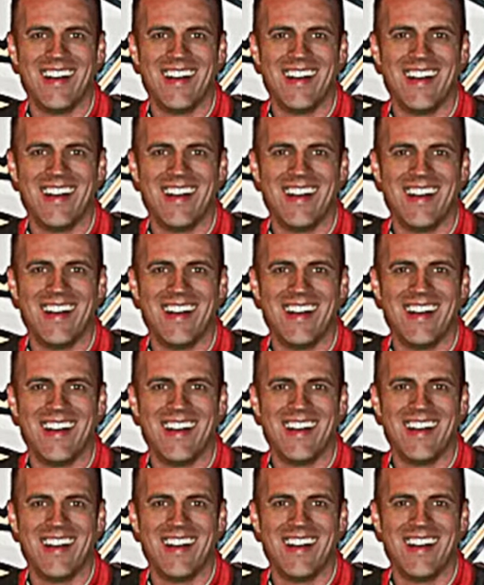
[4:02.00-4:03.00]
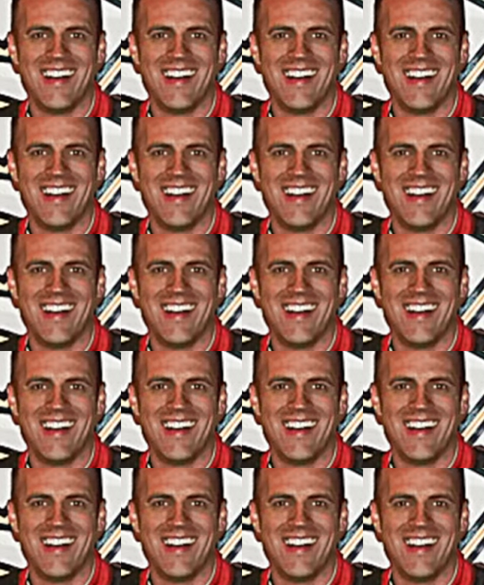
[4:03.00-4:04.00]

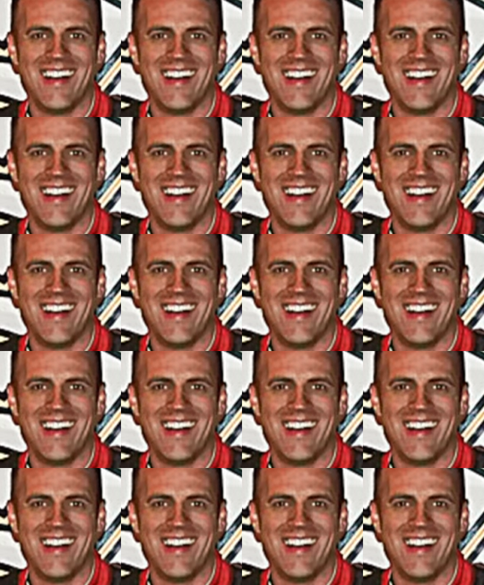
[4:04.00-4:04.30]
The person shown says nothing.